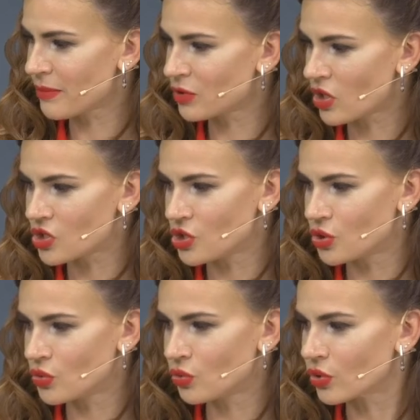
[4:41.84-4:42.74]
not
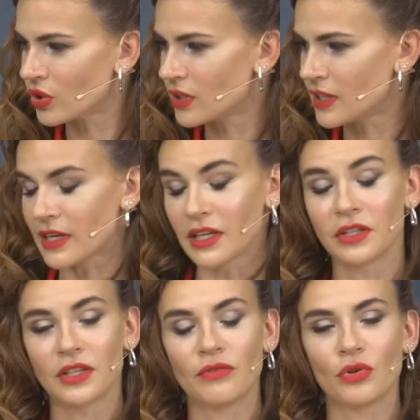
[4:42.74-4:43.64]
sure that I
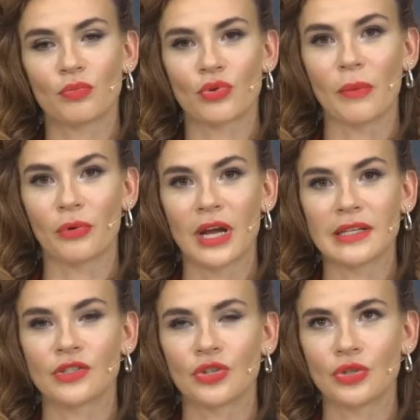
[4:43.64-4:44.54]
can give you a proper
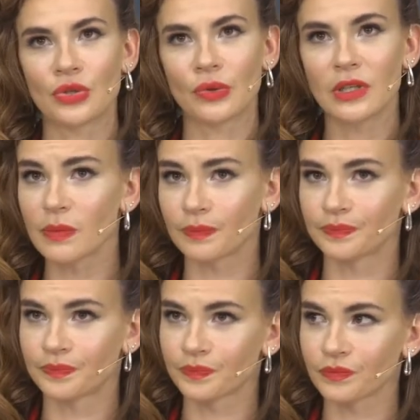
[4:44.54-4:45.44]
answer to it.
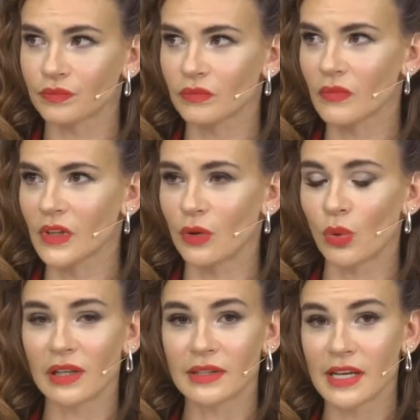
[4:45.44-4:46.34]

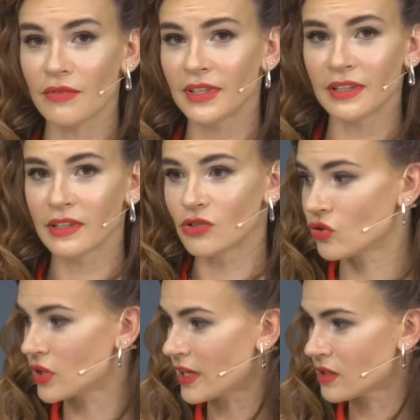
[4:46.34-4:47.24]
Well, definitely do
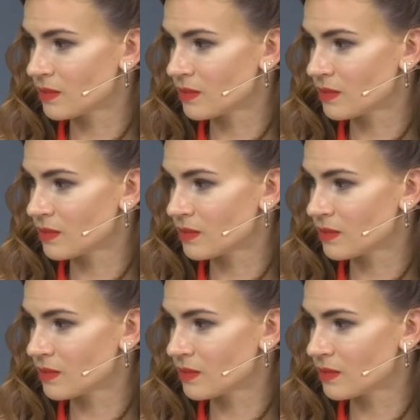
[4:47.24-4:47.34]
not